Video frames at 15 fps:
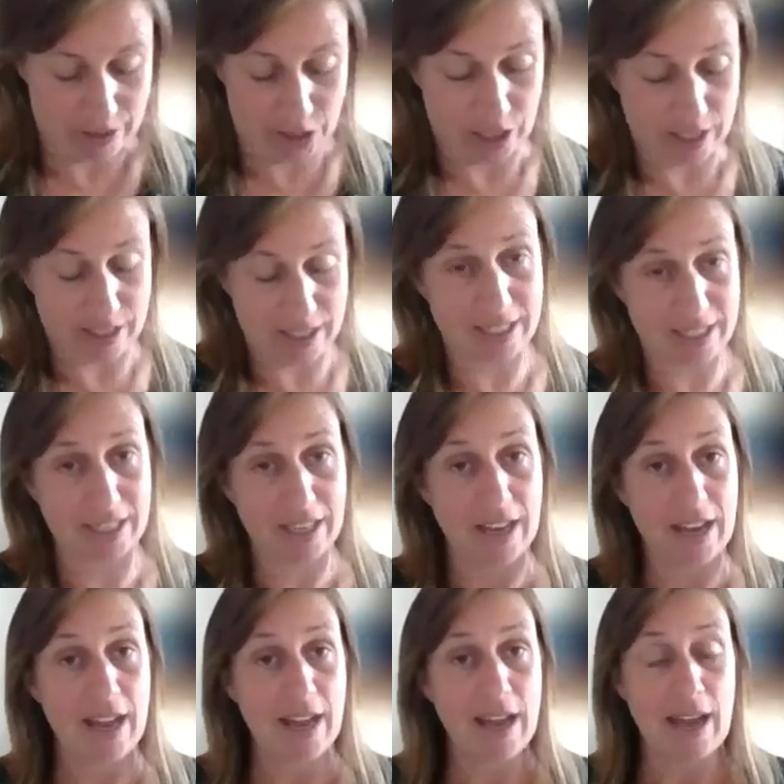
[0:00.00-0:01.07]
just
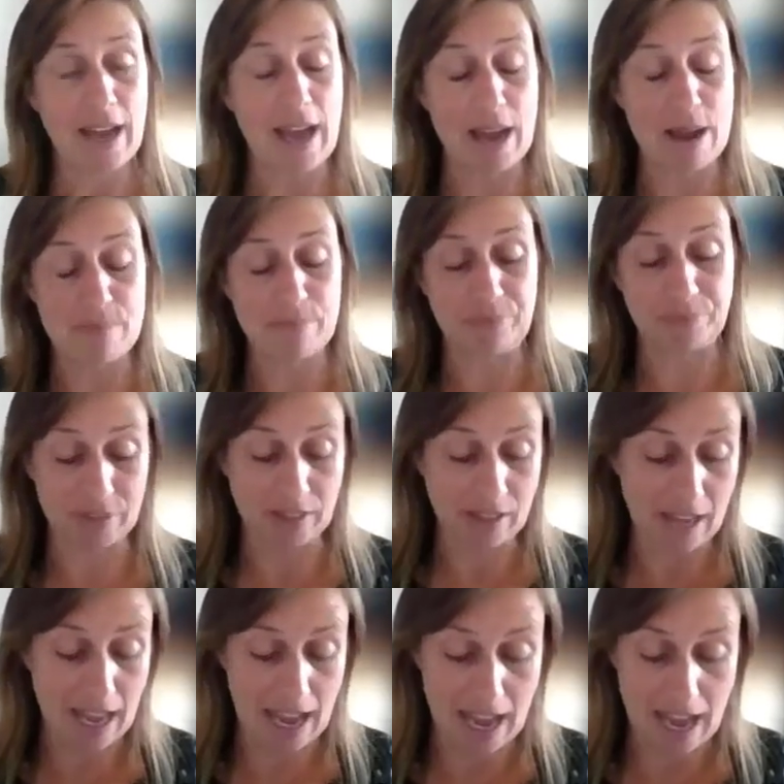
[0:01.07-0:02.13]

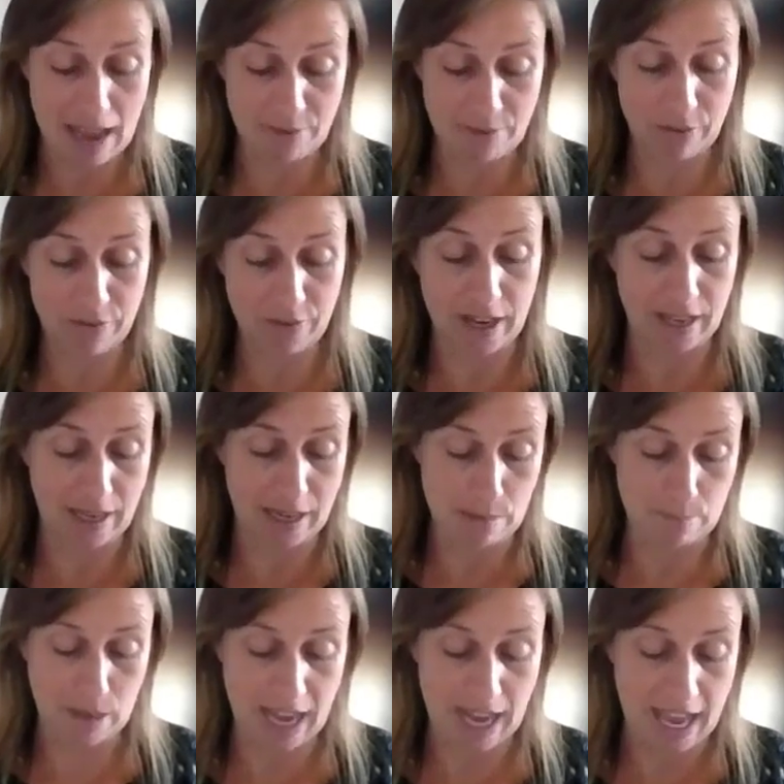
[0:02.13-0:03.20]
having fun
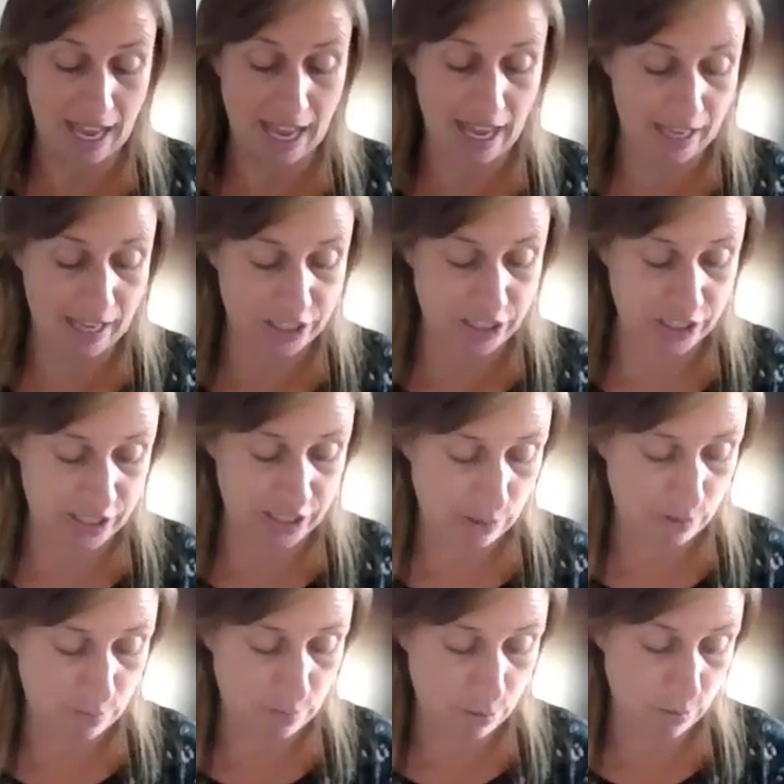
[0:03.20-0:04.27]
and playing is just
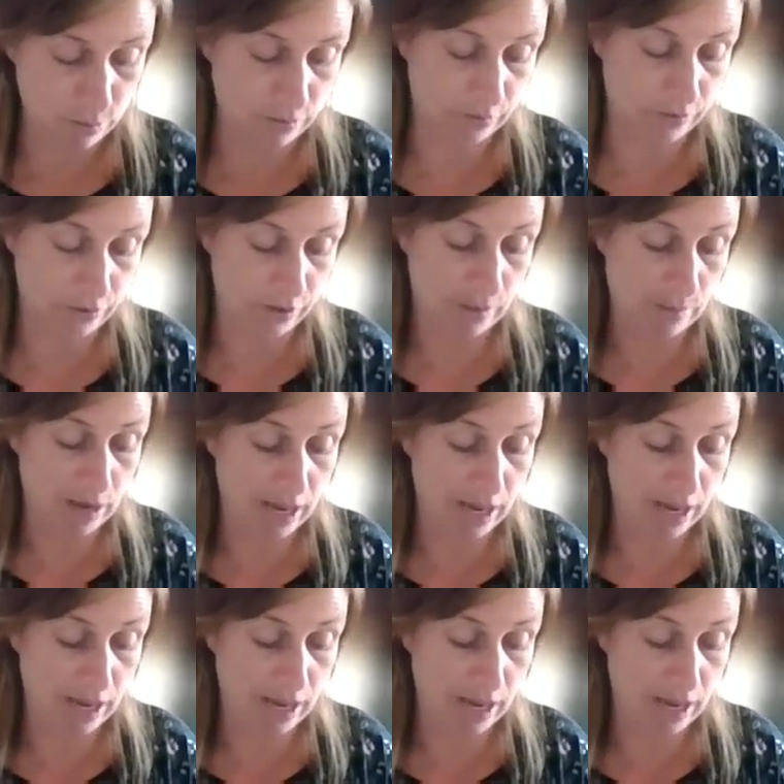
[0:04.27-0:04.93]
so important for them.